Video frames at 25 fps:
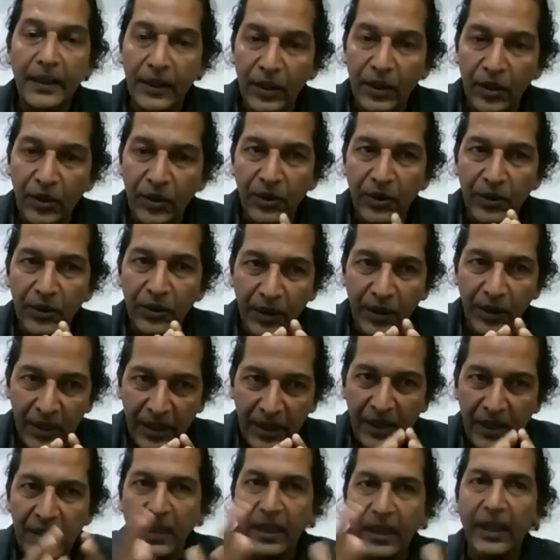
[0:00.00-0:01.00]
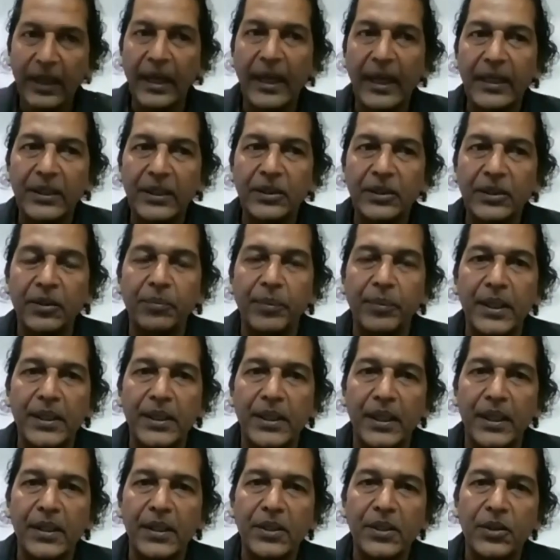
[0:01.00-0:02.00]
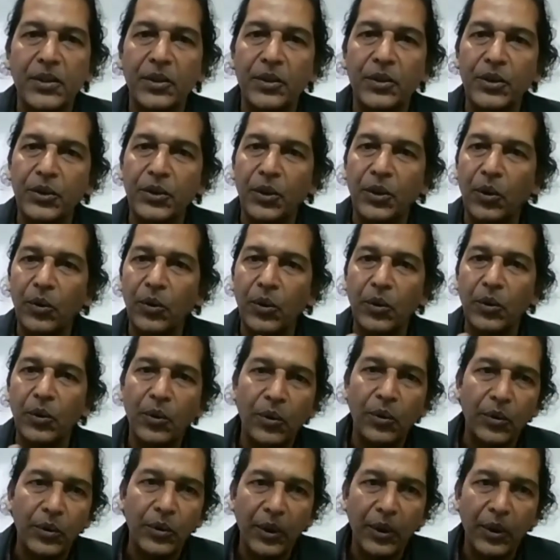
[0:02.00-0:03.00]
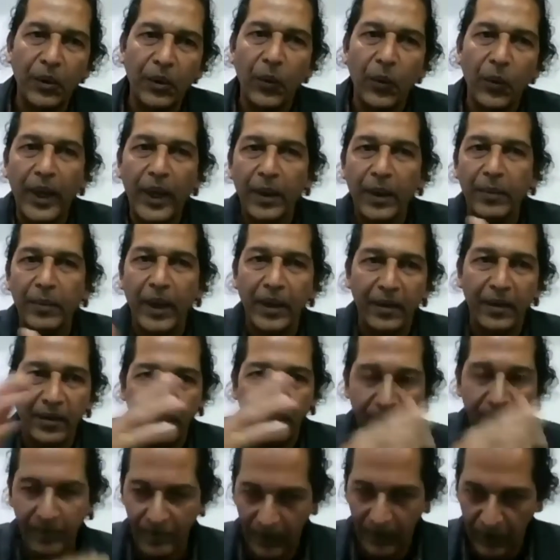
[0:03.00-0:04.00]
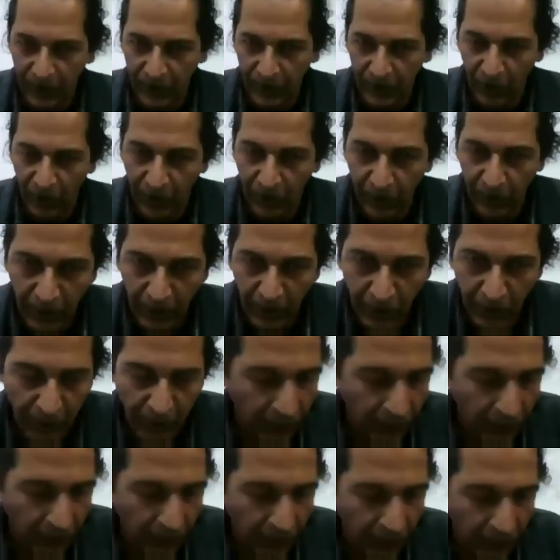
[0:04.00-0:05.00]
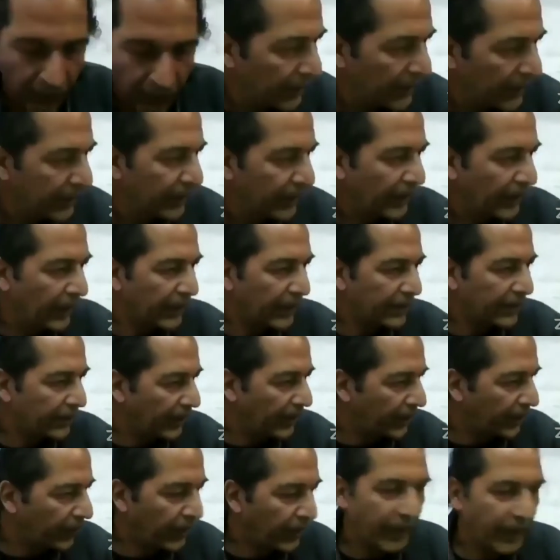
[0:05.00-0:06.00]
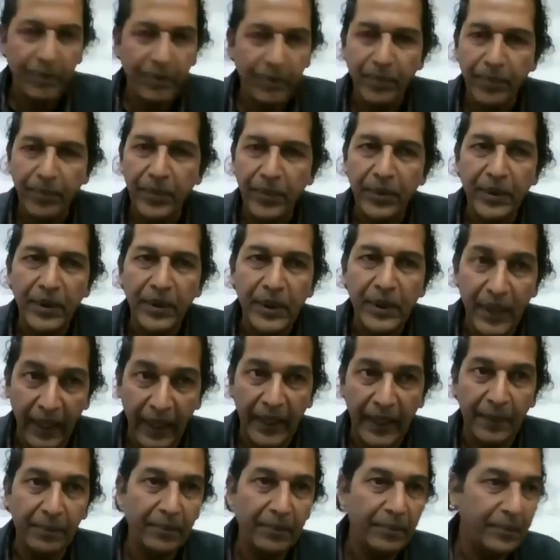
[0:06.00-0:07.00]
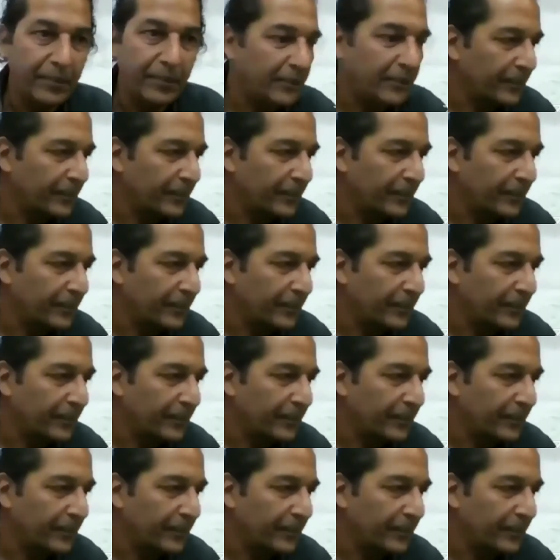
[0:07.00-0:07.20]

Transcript: this is just a collection of pictures to show the way my talk will go. I'll try to keep time.